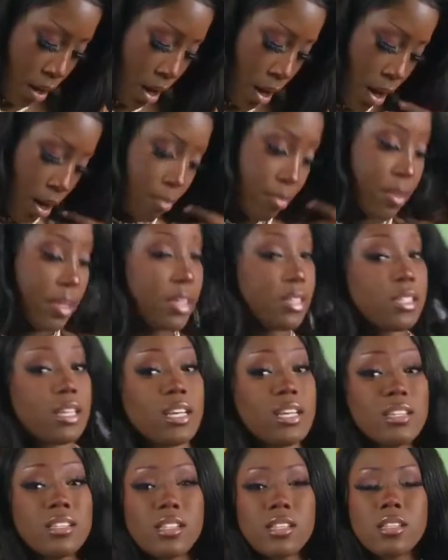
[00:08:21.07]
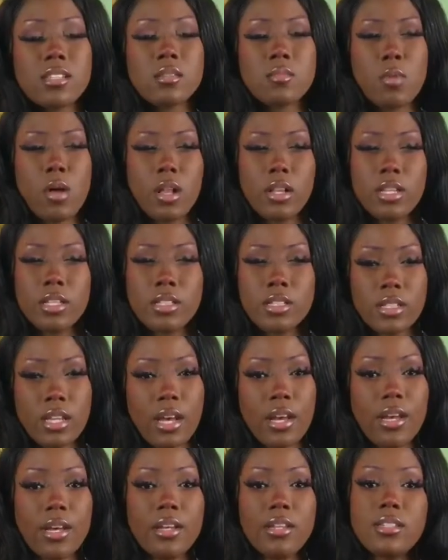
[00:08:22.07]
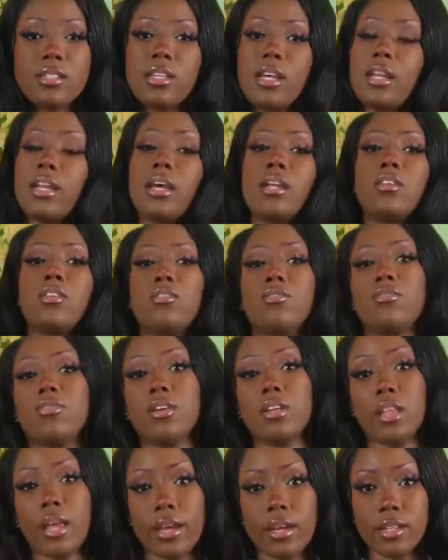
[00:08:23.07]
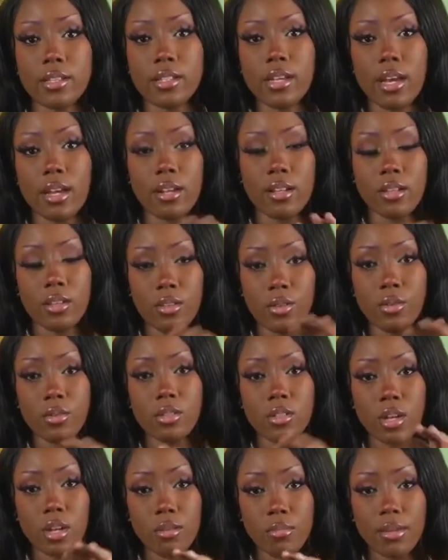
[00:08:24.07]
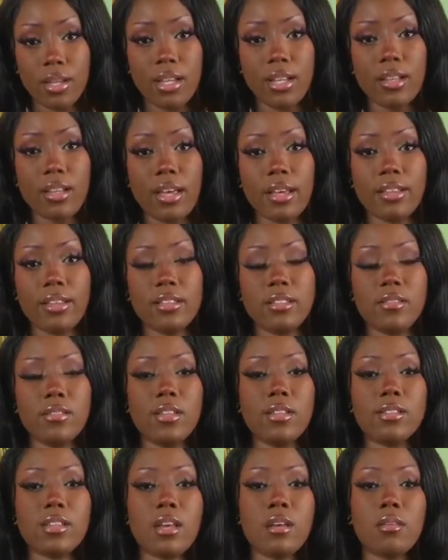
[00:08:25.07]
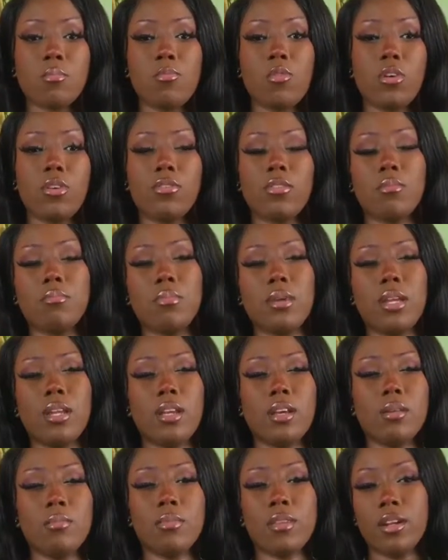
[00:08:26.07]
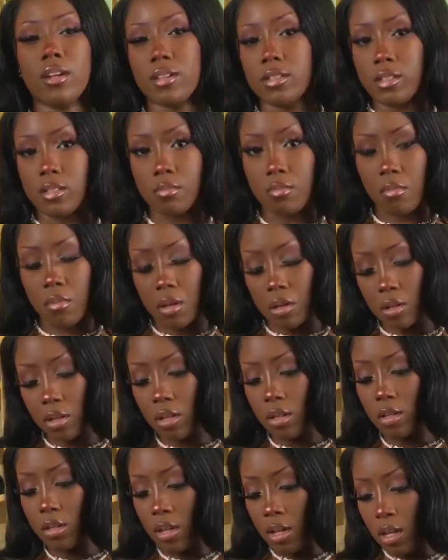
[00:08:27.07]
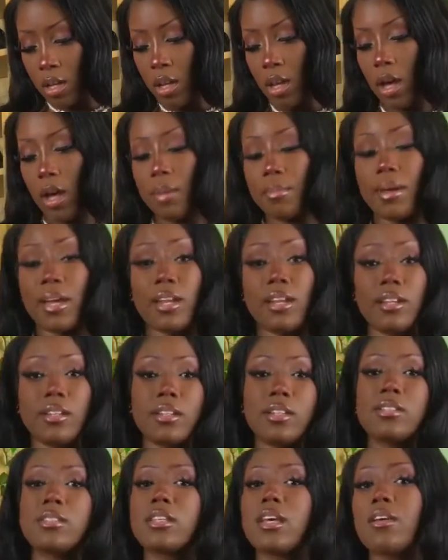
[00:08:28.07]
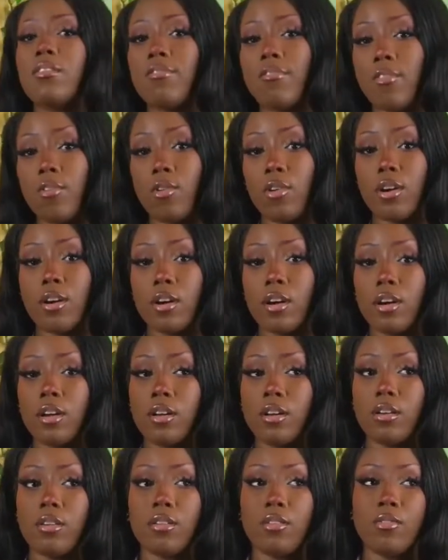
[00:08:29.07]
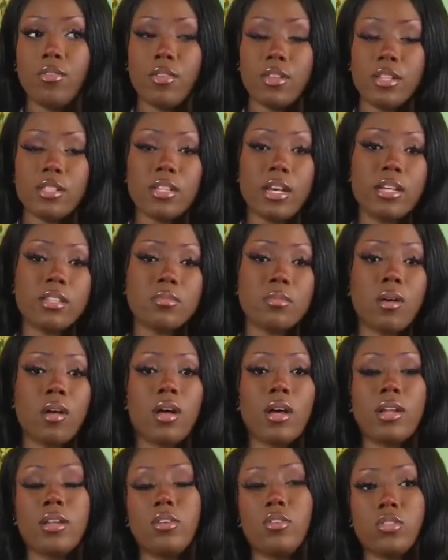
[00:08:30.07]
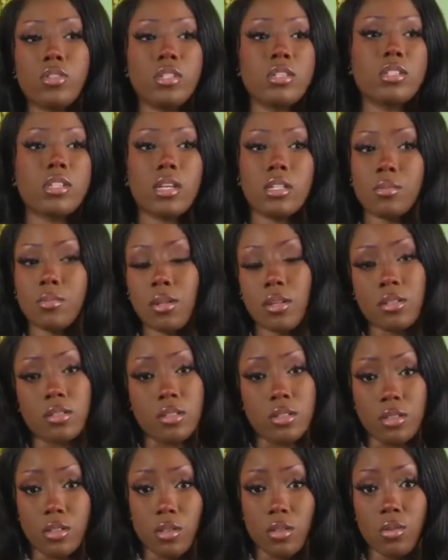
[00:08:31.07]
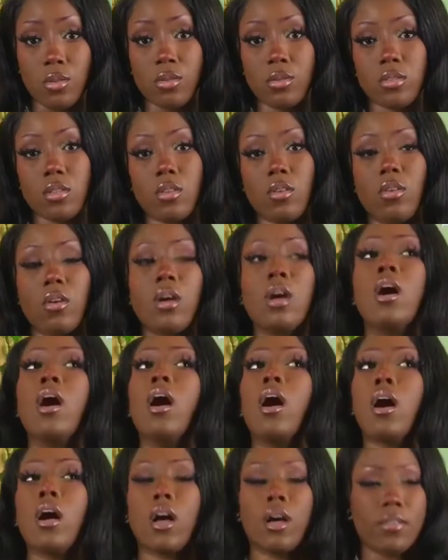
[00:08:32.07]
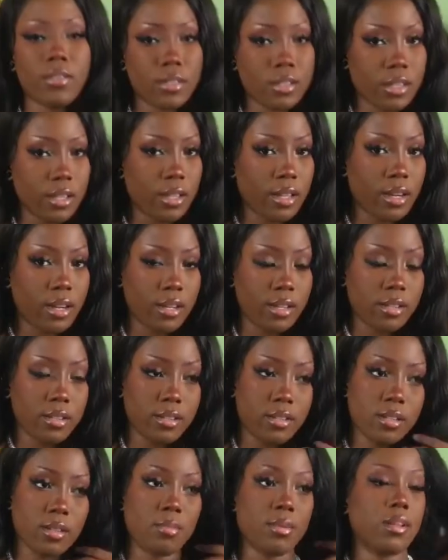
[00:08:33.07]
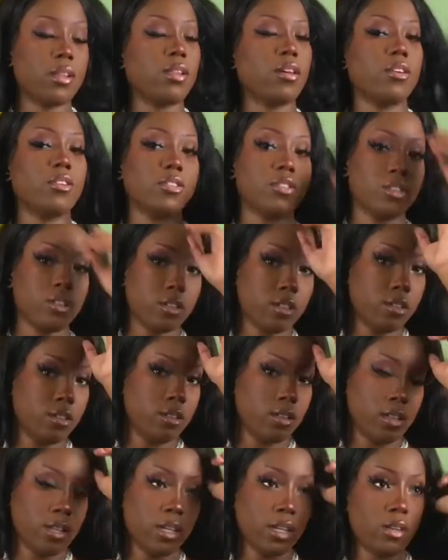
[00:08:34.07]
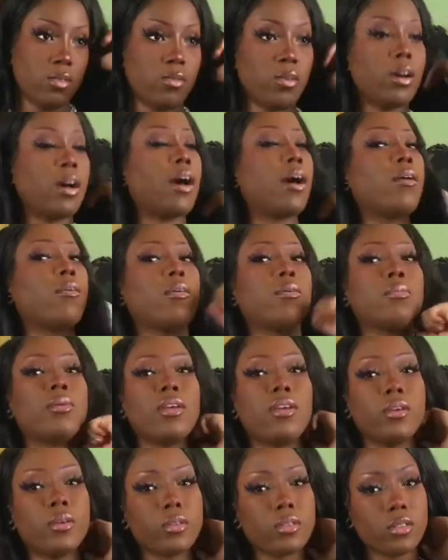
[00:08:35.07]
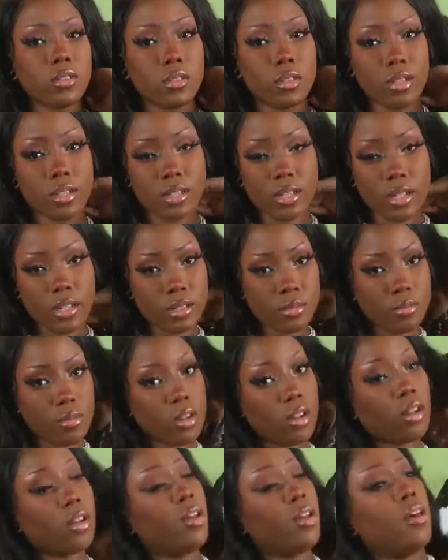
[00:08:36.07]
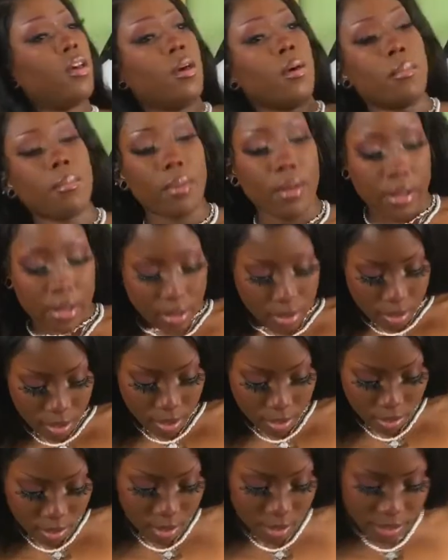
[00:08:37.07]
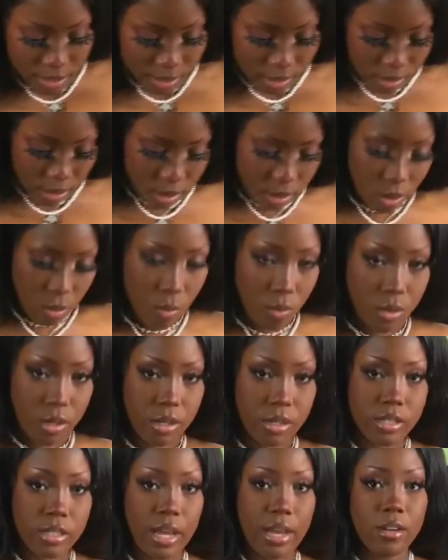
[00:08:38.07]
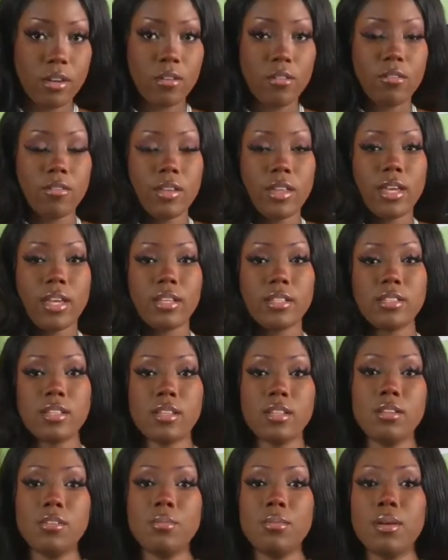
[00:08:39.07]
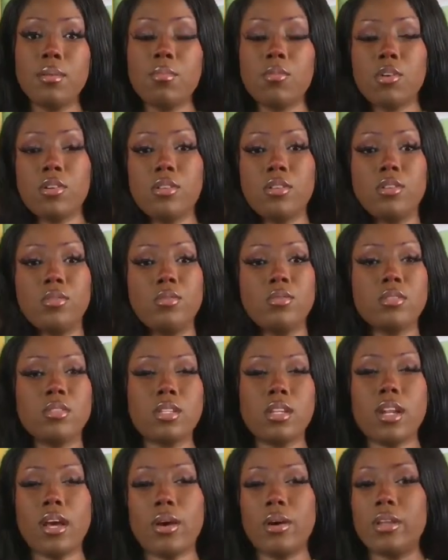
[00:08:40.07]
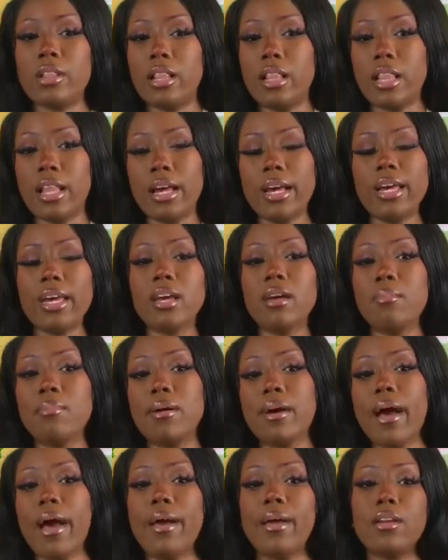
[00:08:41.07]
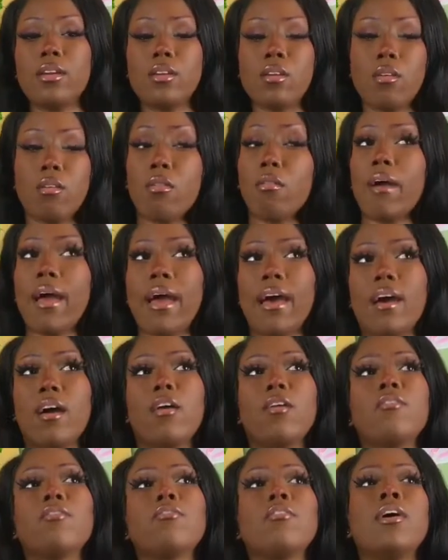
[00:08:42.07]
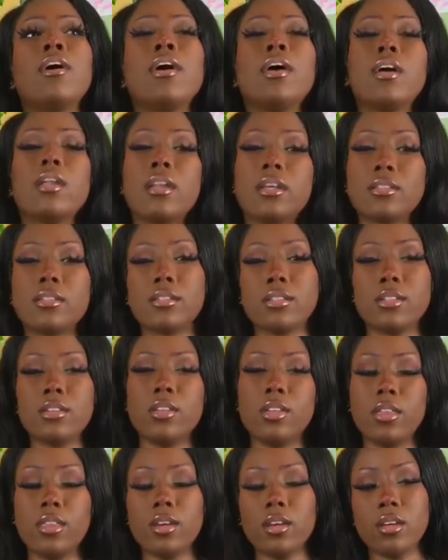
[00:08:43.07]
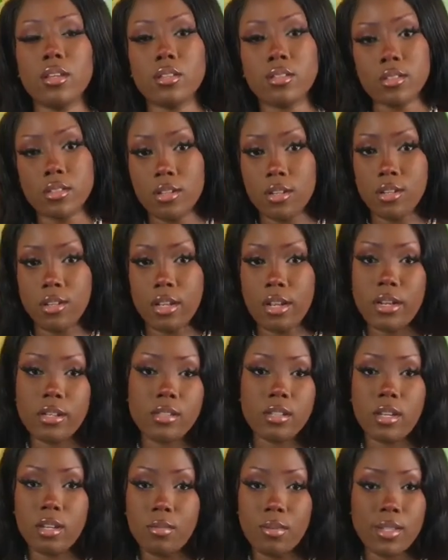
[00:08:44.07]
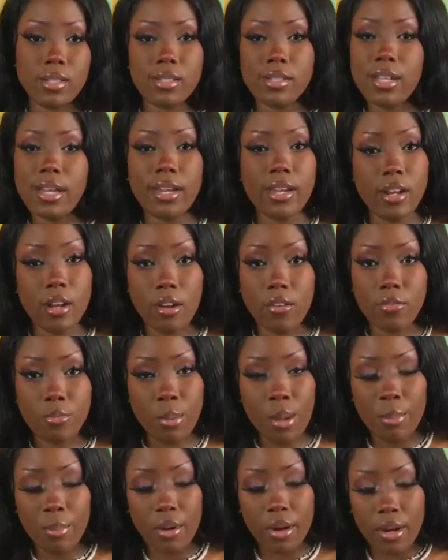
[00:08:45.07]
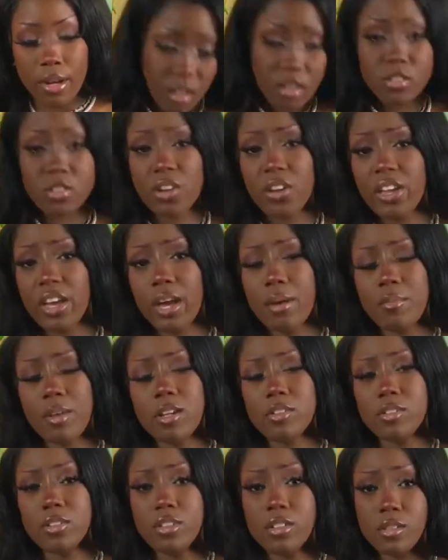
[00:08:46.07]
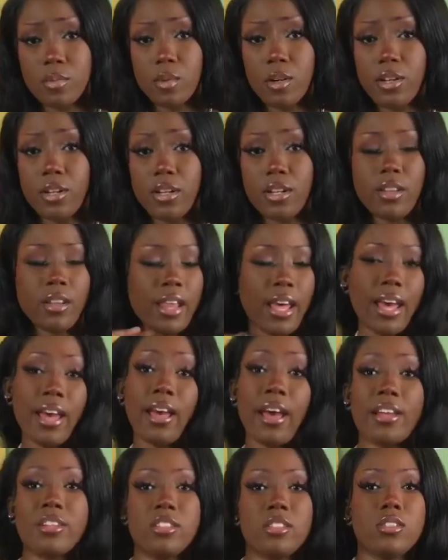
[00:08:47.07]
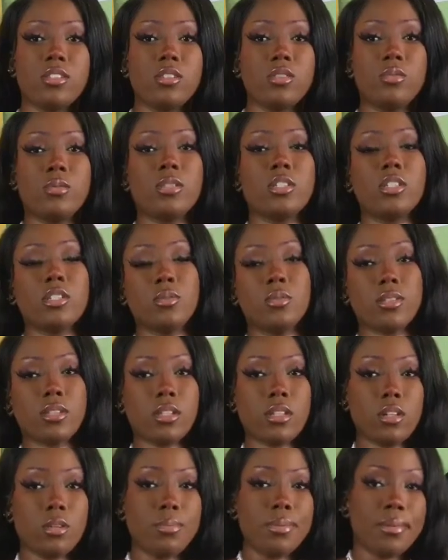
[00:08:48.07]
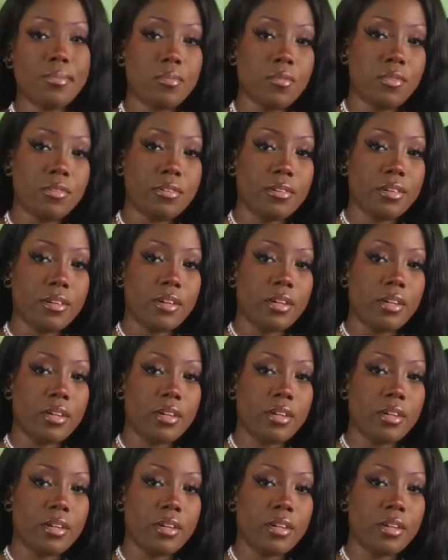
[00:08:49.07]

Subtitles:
This is the smallest size, and I do feel like it's kind of loose on me. Like, this feels like more of a medium than a small. And it did say 4 for the size small, and usually size small is a 2, so obviously that is a bit larger than what I would be used to in a size small. But nonetheless, it still works. I do feel like it's a little bit more loose than I would like, but I don't have necessarily the concern that it's going to be sliding off of my body. So yeah, I'm not too disappointed in that. I just do wish it was a little bit more